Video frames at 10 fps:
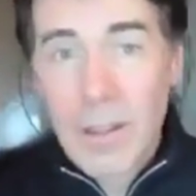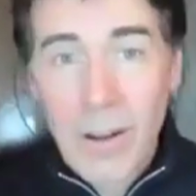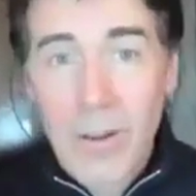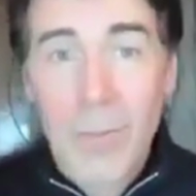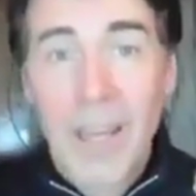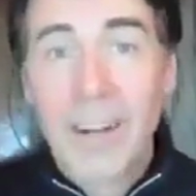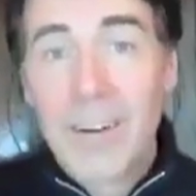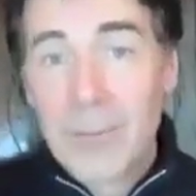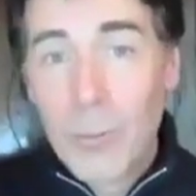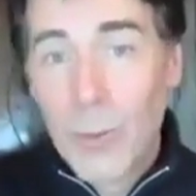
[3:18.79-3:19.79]
all manner
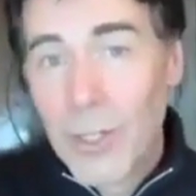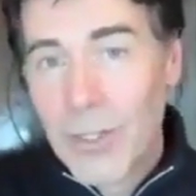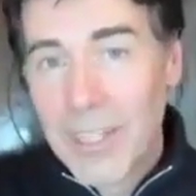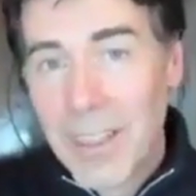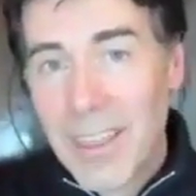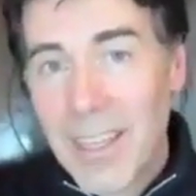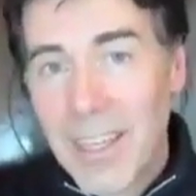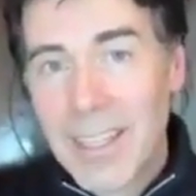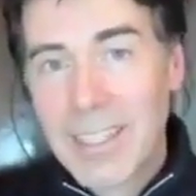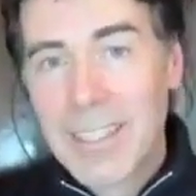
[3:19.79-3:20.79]
of worldly
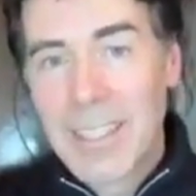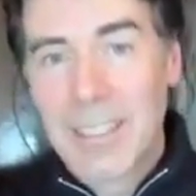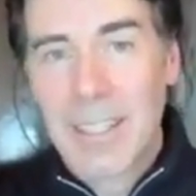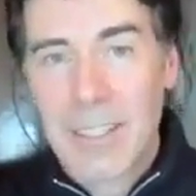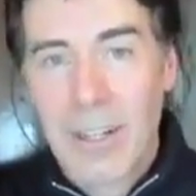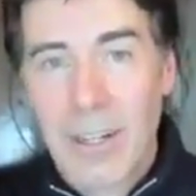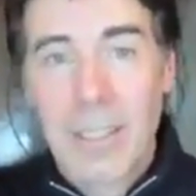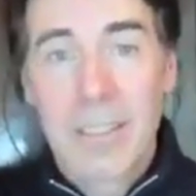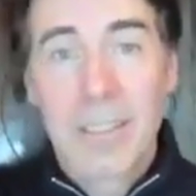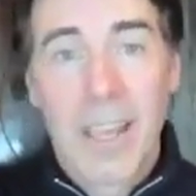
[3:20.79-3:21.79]
things and trying
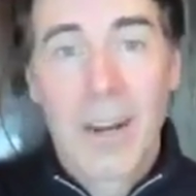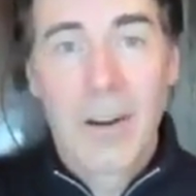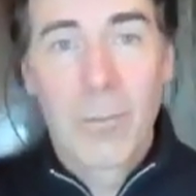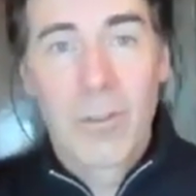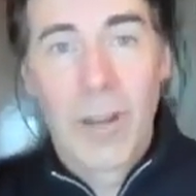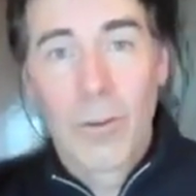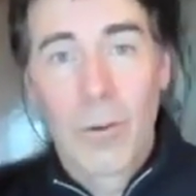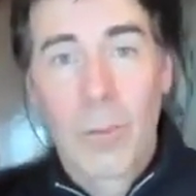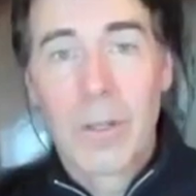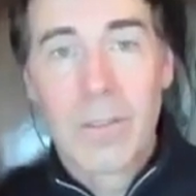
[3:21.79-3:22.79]
to scare him, trying to
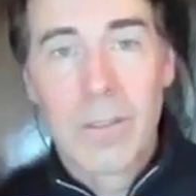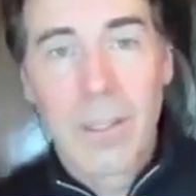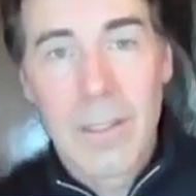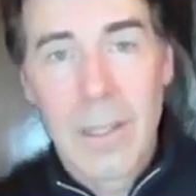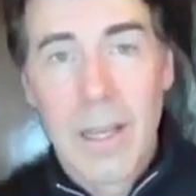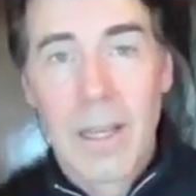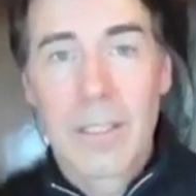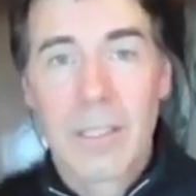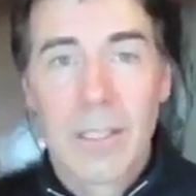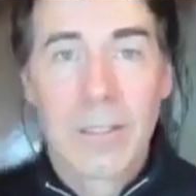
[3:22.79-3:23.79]
appeal to his
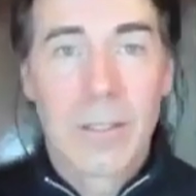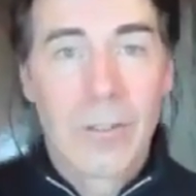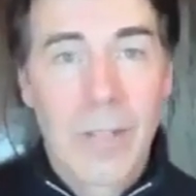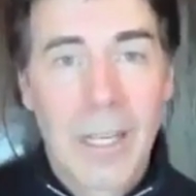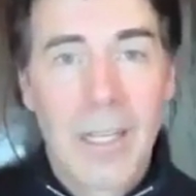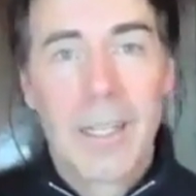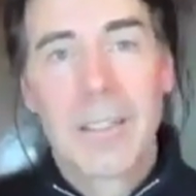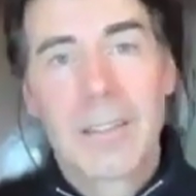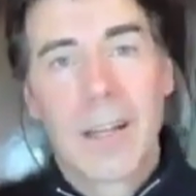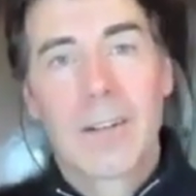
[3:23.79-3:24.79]
lust, to his greed,
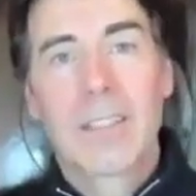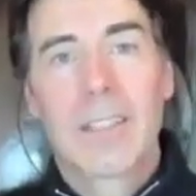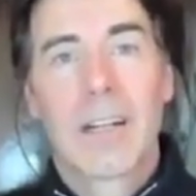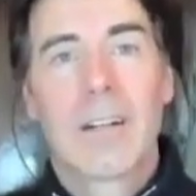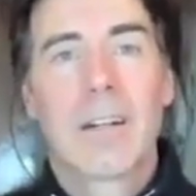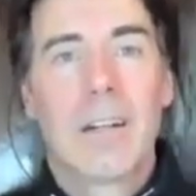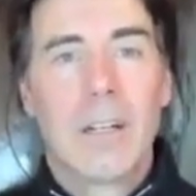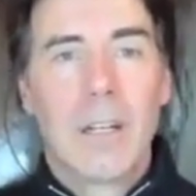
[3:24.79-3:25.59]
et cetera,